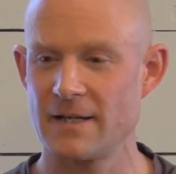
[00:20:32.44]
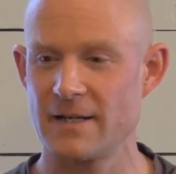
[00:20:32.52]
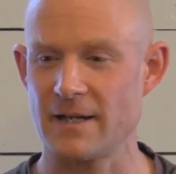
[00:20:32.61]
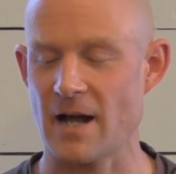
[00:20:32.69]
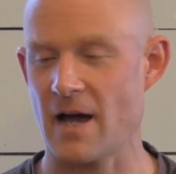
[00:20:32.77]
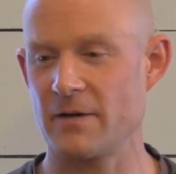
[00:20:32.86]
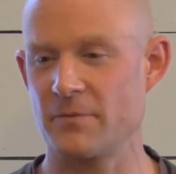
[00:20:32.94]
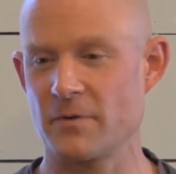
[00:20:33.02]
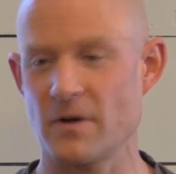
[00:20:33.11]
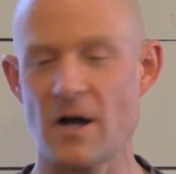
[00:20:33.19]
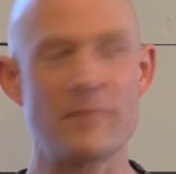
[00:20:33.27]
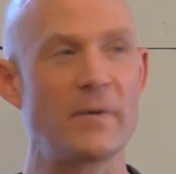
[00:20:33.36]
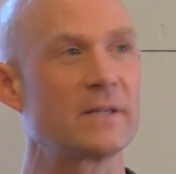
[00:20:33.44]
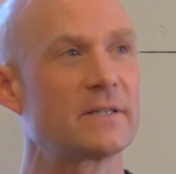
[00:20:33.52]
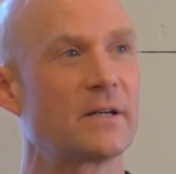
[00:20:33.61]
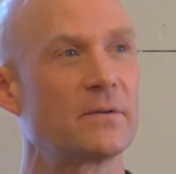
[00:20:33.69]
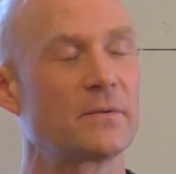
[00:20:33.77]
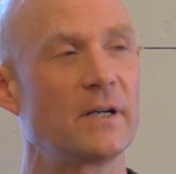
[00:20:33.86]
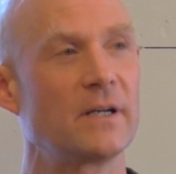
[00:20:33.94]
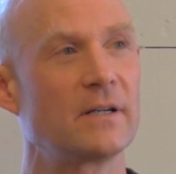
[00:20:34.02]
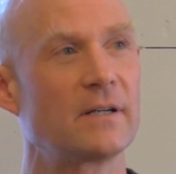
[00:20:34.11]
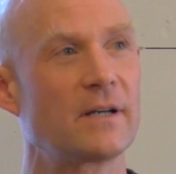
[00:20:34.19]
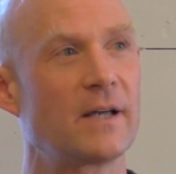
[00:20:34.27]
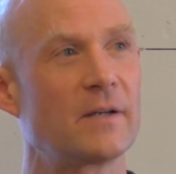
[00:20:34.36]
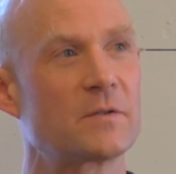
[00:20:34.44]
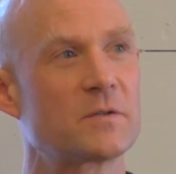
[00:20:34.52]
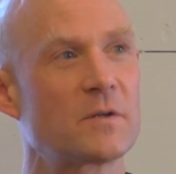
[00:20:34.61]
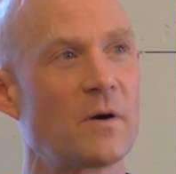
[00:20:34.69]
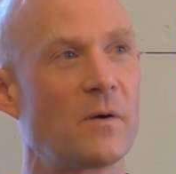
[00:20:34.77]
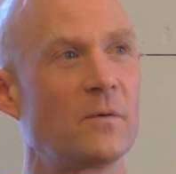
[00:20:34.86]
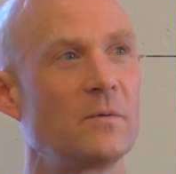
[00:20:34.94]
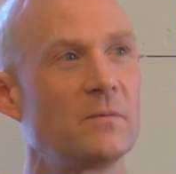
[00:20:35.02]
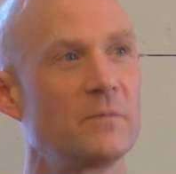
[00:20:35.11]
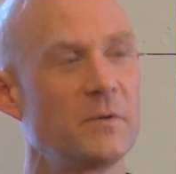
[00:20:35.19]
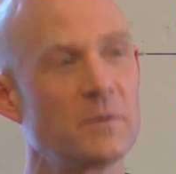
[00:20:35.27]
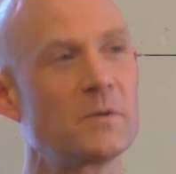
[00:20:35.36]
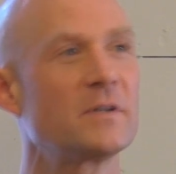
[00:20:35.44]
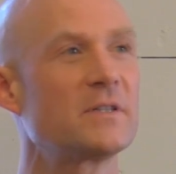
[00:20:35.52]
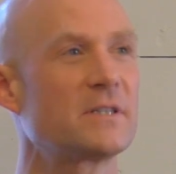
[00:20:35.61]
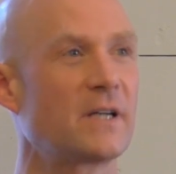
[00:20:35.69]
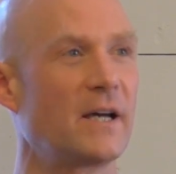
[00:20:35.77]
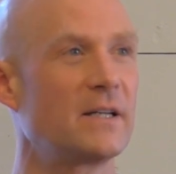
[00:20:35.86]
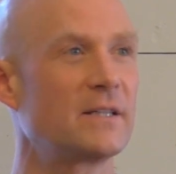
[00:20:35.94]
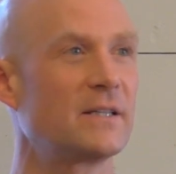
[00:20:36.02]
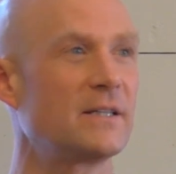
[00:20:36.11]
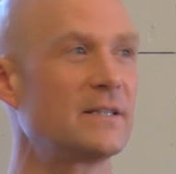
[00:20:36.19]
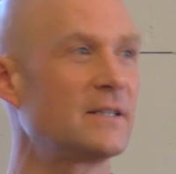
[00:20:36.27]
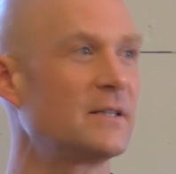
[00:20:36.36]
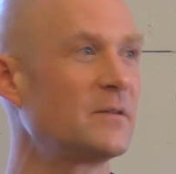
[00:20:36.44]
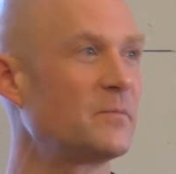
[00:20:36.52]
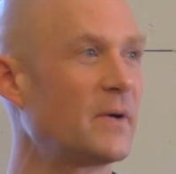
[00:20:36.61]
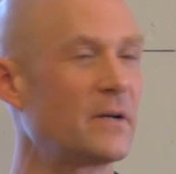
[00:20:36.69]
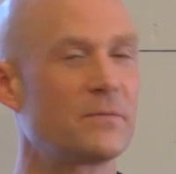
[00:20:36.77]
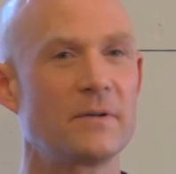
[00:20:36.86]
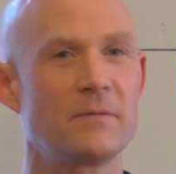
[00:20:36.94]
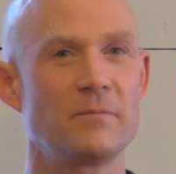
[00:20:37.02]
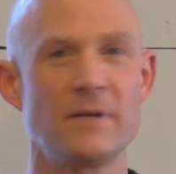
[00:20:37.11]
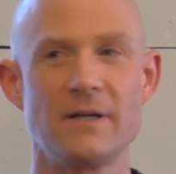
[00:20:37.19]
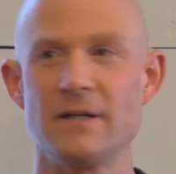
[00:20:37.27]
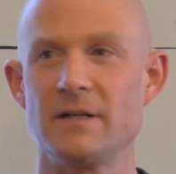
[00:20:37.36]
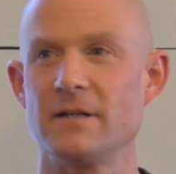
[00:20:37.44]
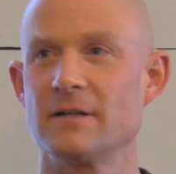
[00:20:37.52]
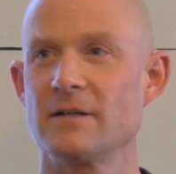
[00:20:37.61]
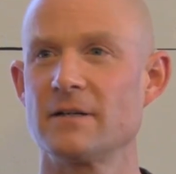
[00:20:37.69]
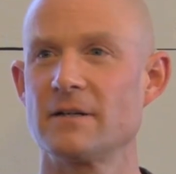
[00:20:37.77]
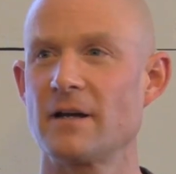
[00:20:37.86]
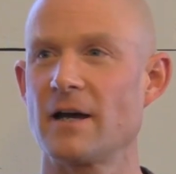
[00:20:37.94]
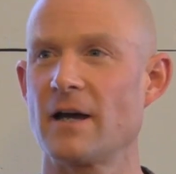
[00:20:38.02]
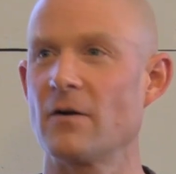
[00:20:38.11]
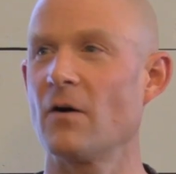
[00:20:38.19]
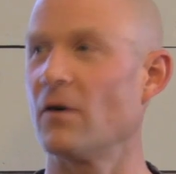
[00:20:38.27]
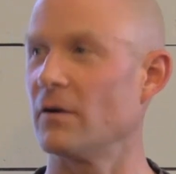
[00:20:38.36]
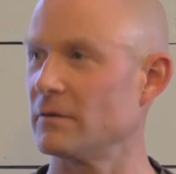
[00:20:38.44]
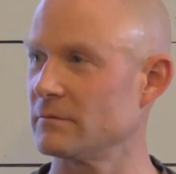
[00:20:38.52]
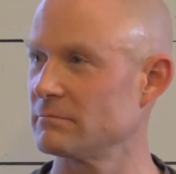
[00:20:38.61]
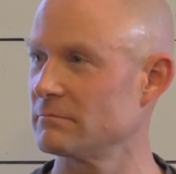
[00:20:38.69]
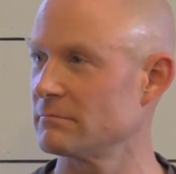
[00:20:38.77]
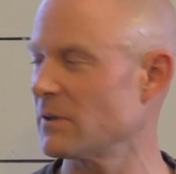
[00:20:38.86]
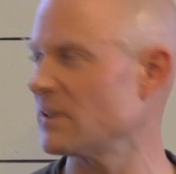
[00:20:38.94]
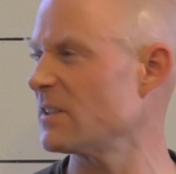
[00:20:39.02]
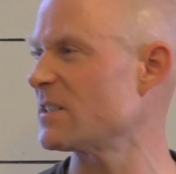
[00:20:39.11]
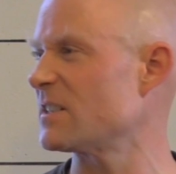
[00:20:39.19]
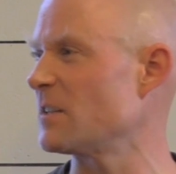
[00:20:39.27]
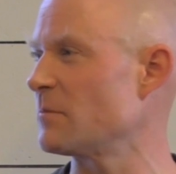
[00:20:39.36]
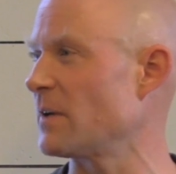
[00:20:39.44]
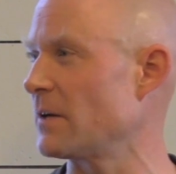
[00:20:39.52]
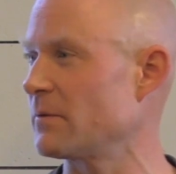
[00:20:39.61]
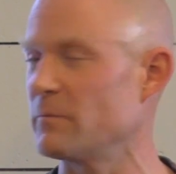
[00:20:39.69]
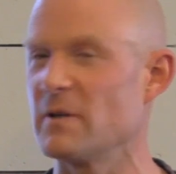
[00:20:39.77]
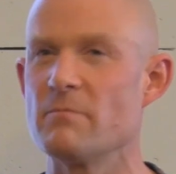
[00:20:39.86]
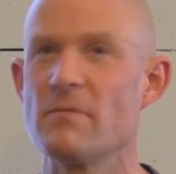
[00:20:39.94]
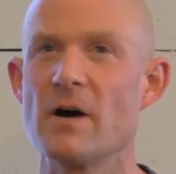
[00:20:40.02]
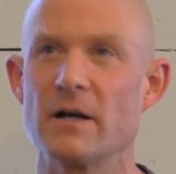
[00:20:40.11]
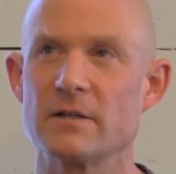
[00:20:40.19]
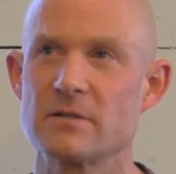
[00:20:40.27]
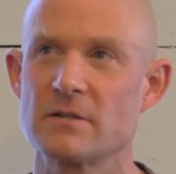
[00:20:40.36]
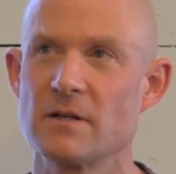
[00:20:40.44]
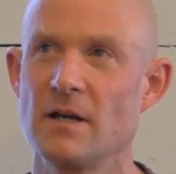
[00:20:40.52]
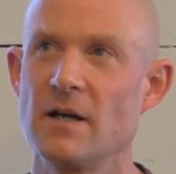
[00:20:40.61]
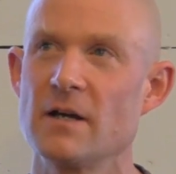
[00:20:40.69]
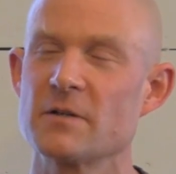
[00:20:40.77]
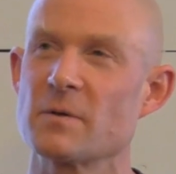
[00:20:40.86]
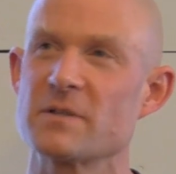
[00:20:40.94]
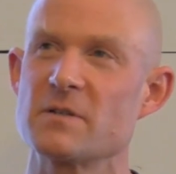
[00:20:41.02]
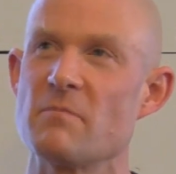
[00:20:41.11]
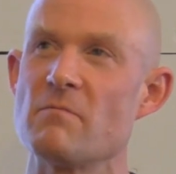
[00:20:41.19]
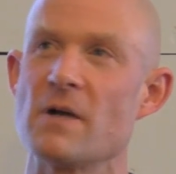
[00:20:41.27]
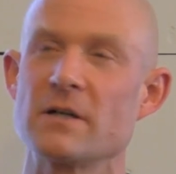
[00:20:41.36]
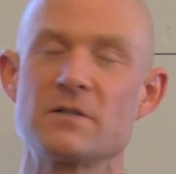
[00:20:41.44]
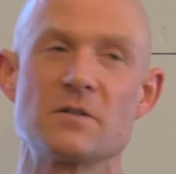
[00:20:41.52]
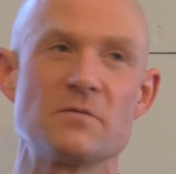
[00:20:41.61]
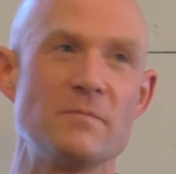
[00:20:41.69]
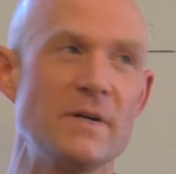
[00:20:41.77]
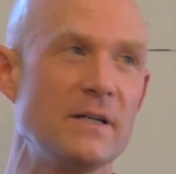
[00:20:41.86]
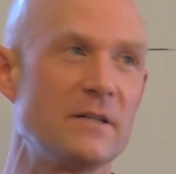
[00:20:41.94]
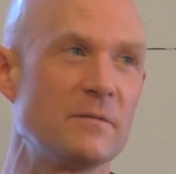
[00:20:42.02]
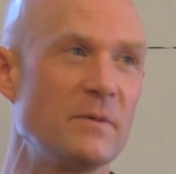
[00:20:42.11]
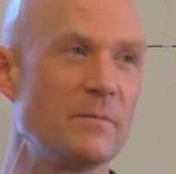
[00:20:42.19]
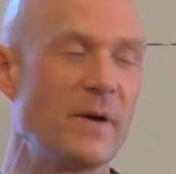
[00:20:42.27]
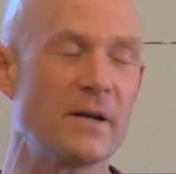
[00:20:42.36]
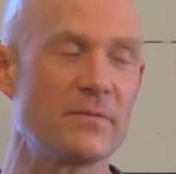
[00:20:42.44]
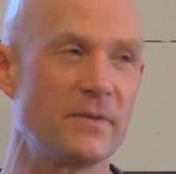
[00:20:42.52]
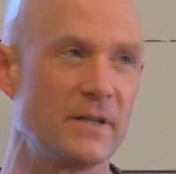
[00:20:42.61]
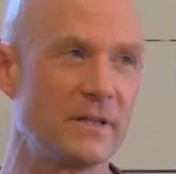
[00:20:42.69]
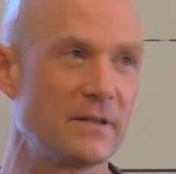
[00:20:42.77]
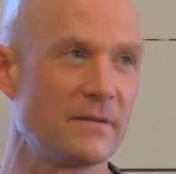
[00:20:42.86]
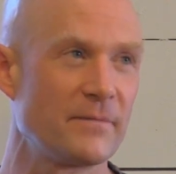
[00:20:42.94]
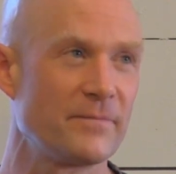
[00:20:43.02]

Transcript: That I forgot myself in it, and so you could say that it didn't benefit me at all. Or at least it didn't benefit me much. There wasn't much of me to be benefited